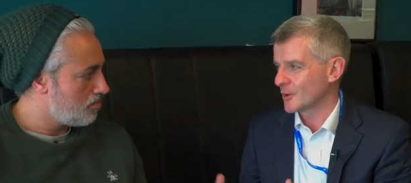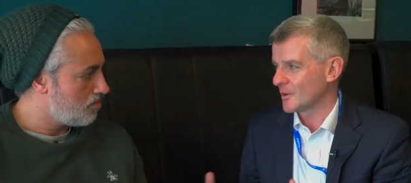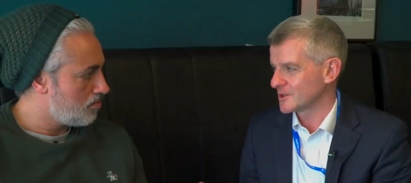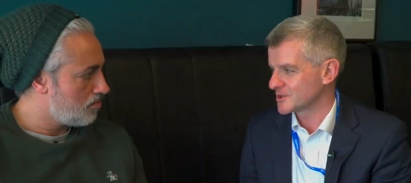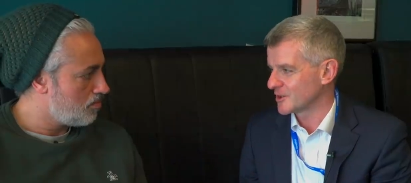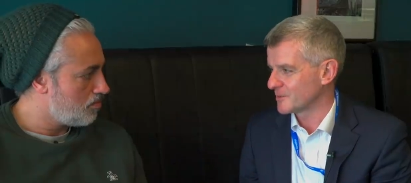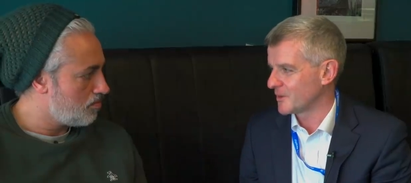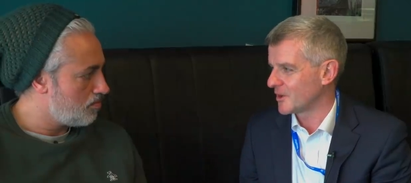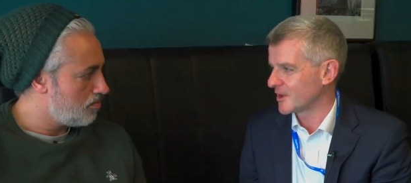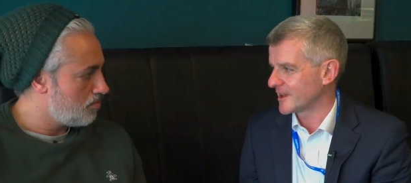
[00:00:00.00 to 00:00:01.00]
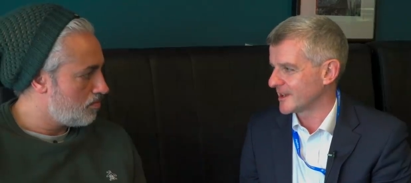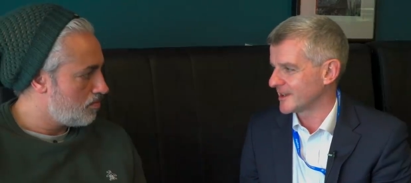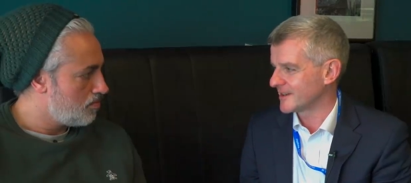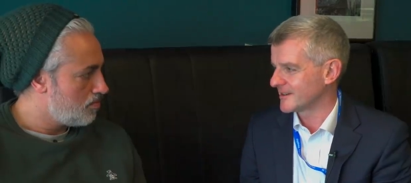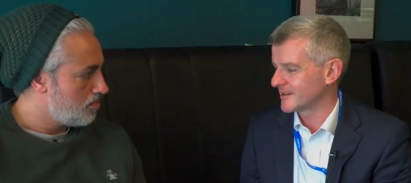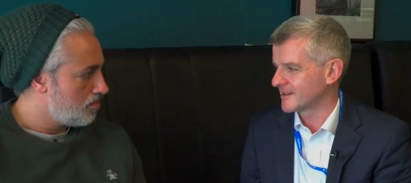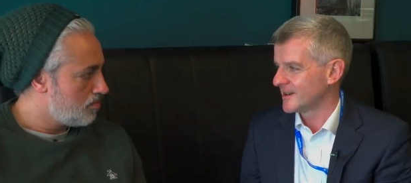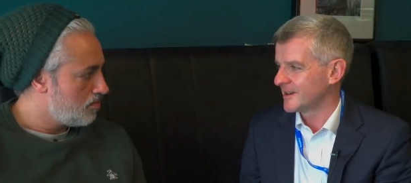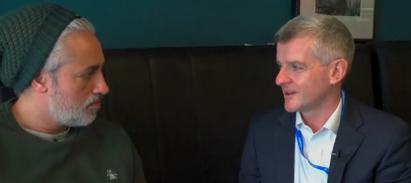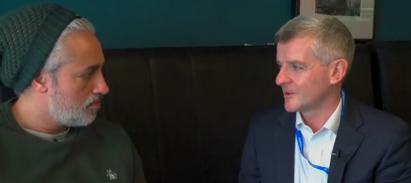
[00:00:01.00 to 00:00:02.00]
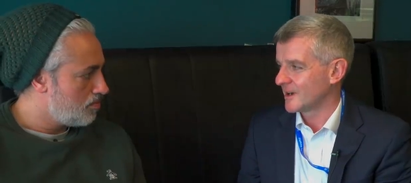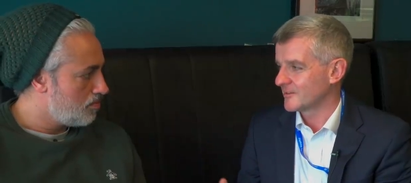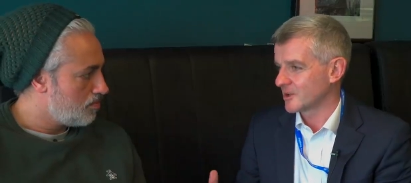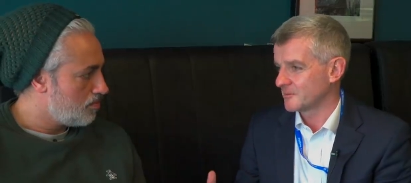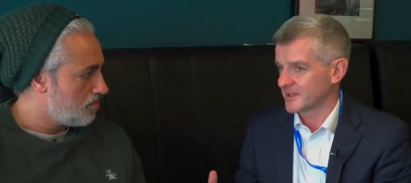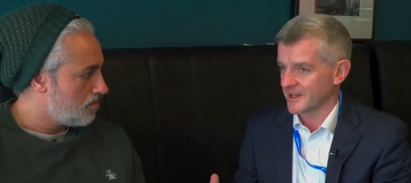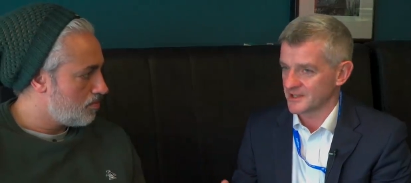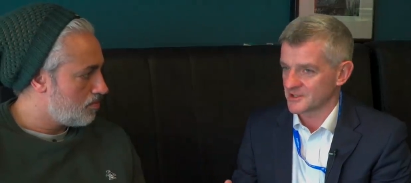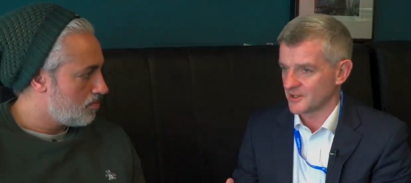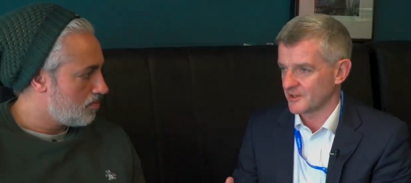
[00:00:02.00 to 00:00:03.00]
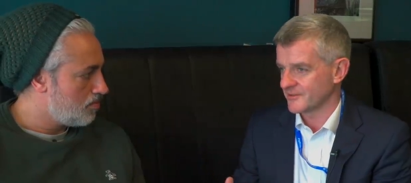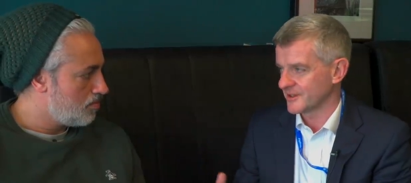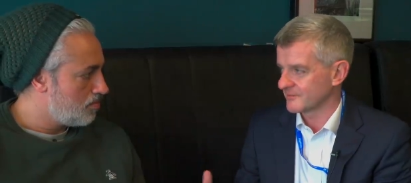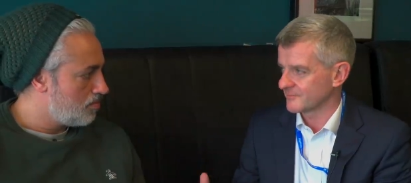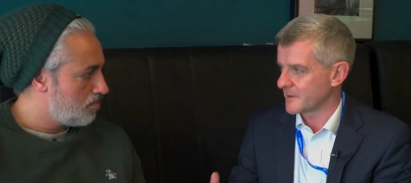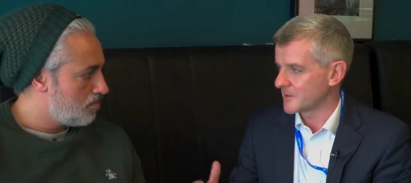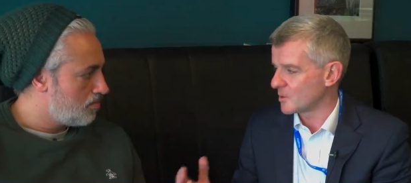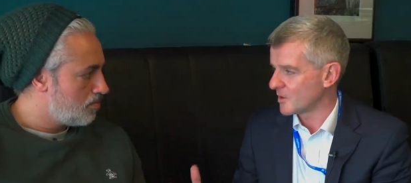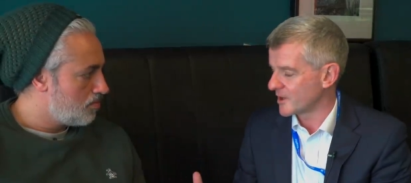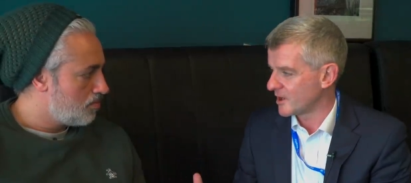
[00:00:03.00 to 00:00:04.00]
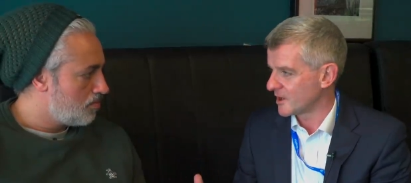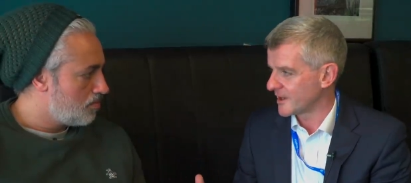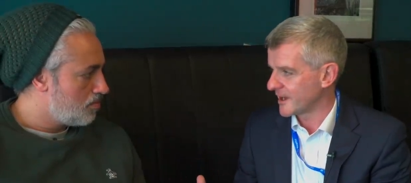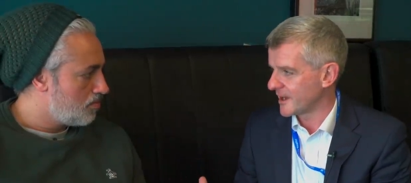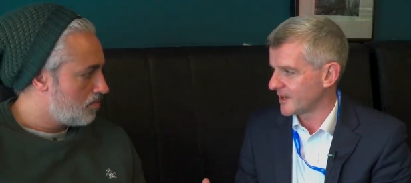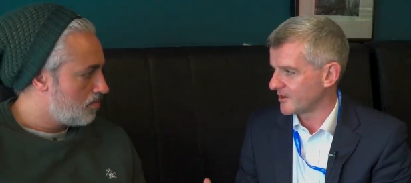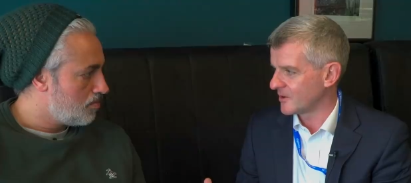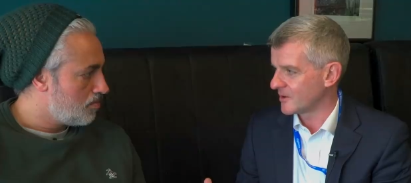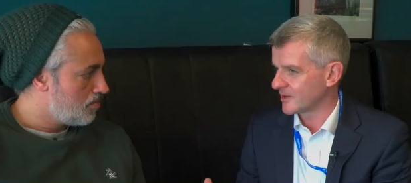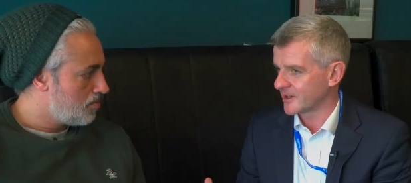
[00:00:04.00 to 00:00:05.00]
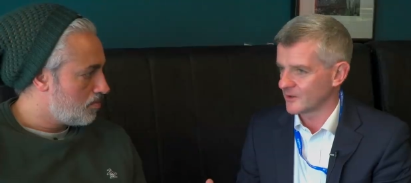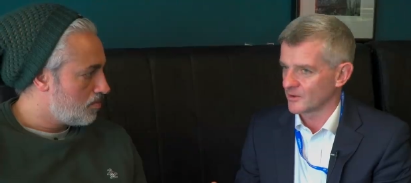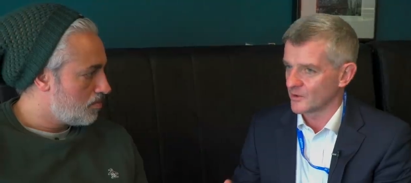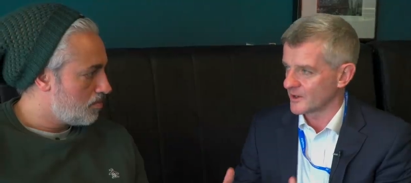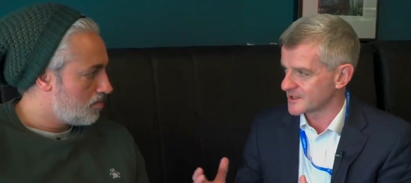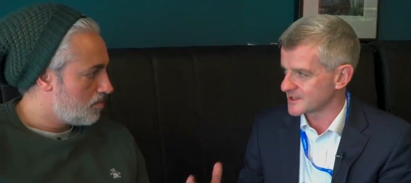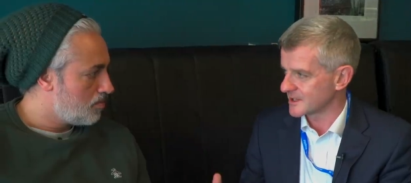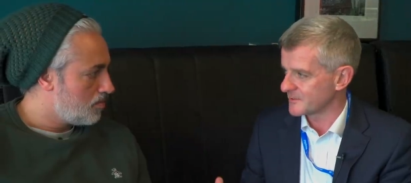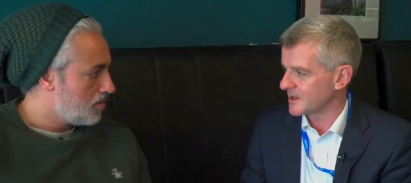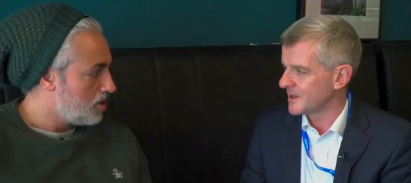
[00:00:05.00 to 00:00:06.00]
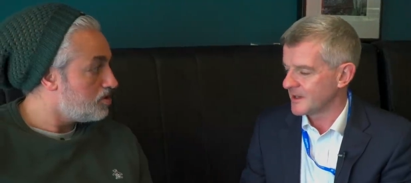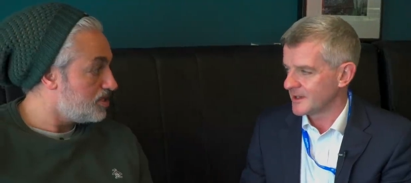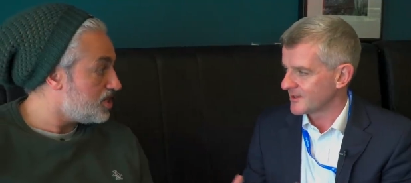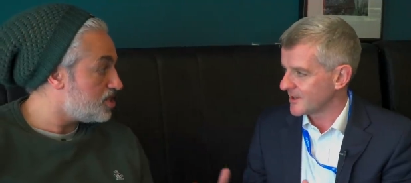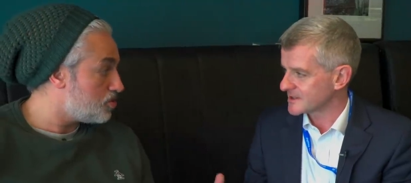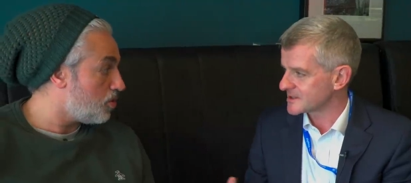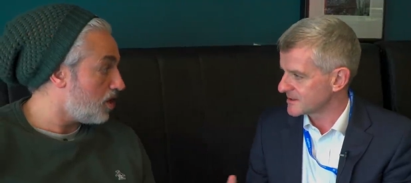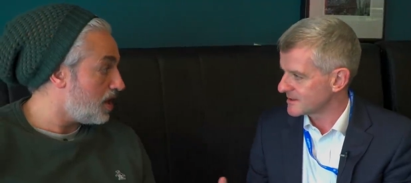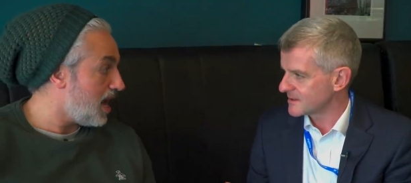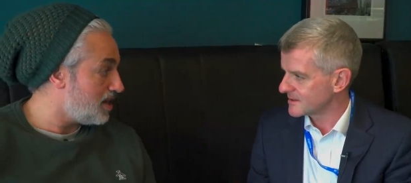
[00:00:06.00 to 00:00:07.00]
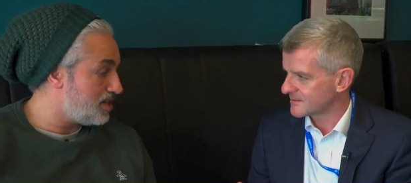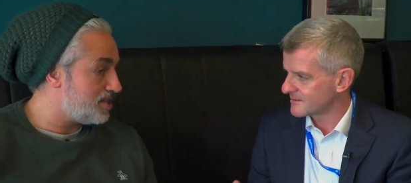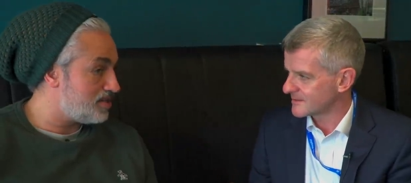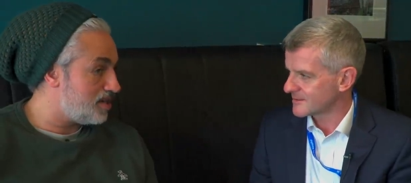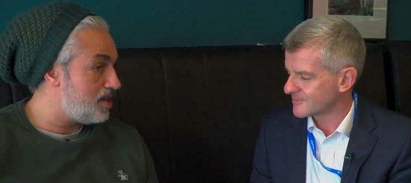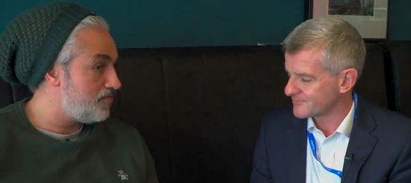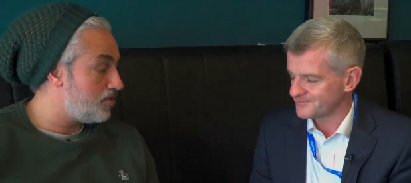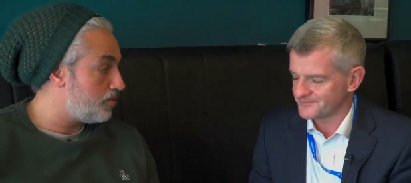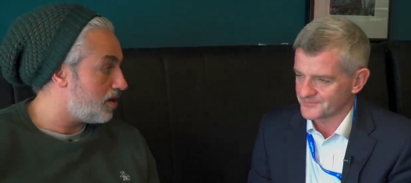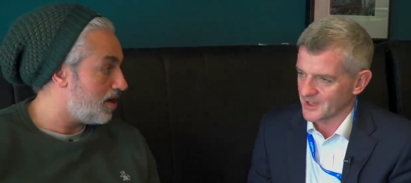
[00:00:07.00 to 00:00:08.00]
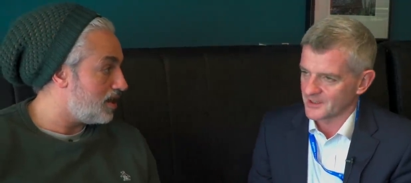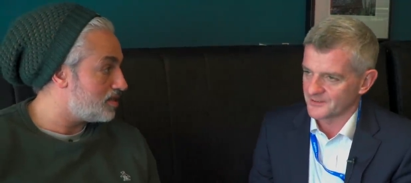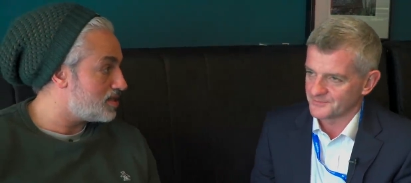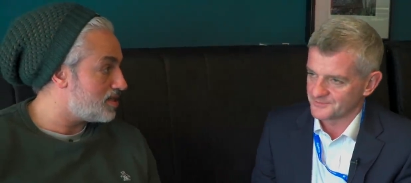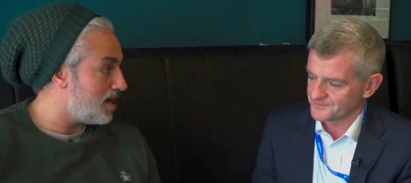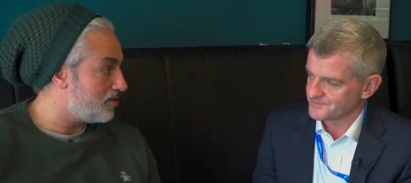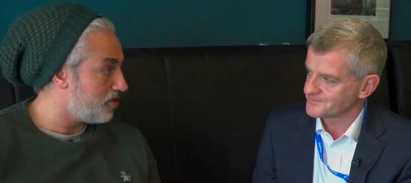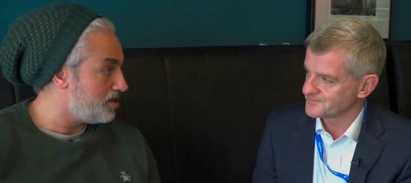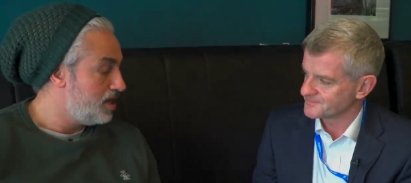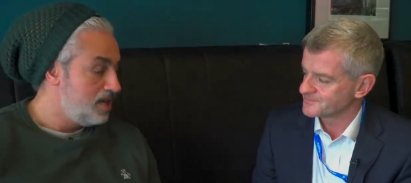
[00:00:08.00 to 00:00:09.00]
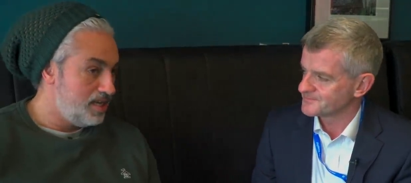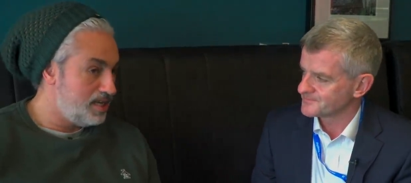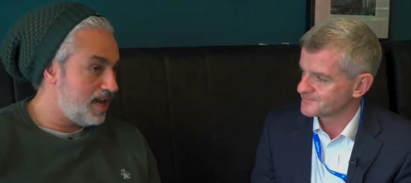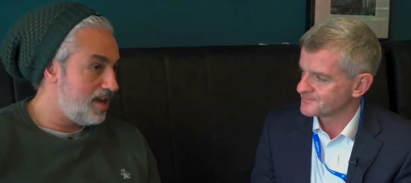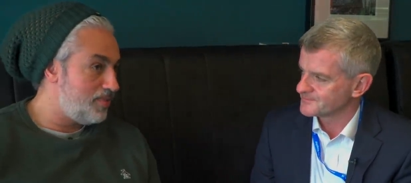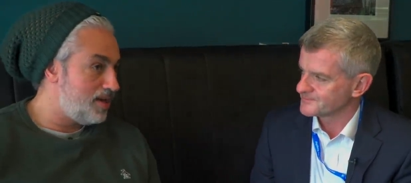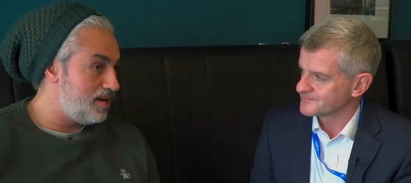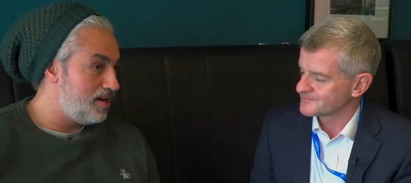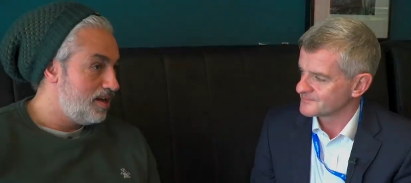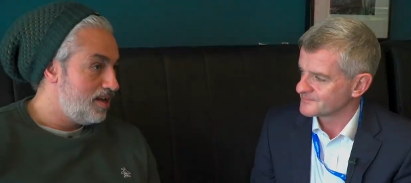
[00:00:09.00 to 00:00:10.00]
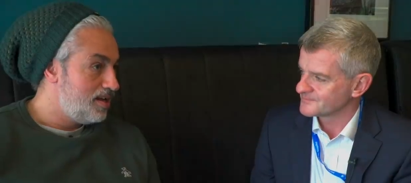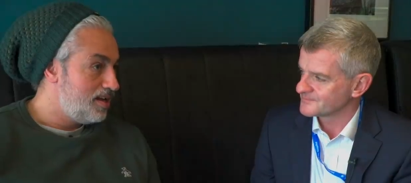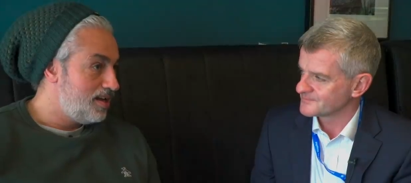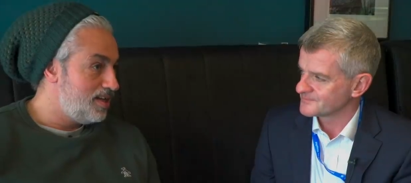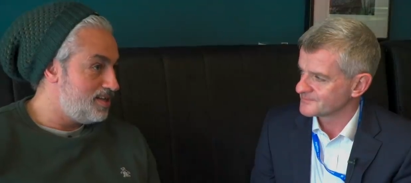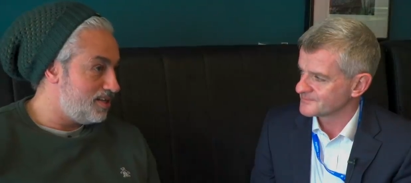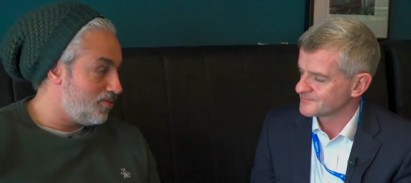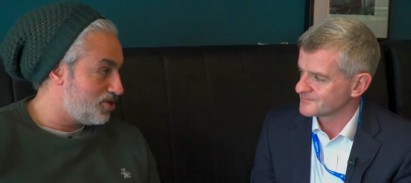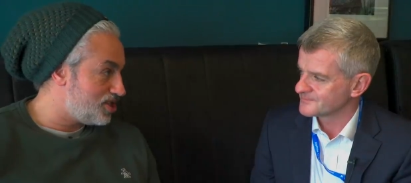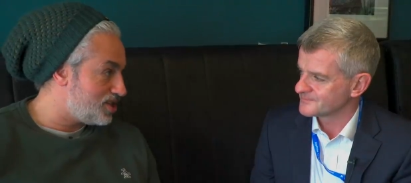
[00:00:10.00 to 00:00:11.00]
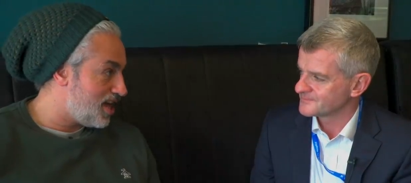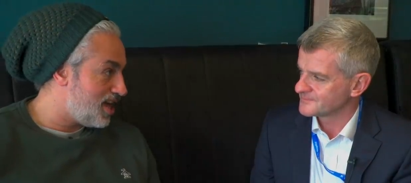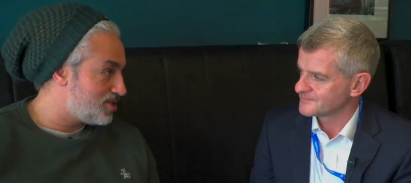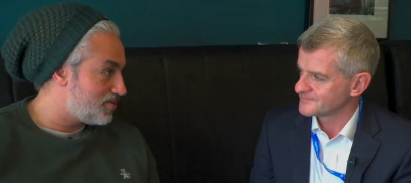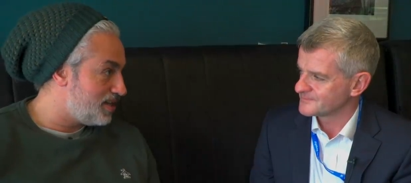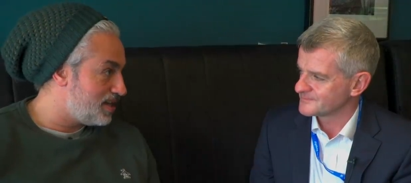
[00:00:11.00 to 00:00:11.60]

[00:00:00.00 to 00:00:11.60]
Speaker 1: go out and start partying or you know have a couple of days off and maybe go on holiday or you know go to the cinema.
Speaker 2: Because this That's is what I had yesterday evening with our eldest lad. Right, he came in, he didn't wash his hands when he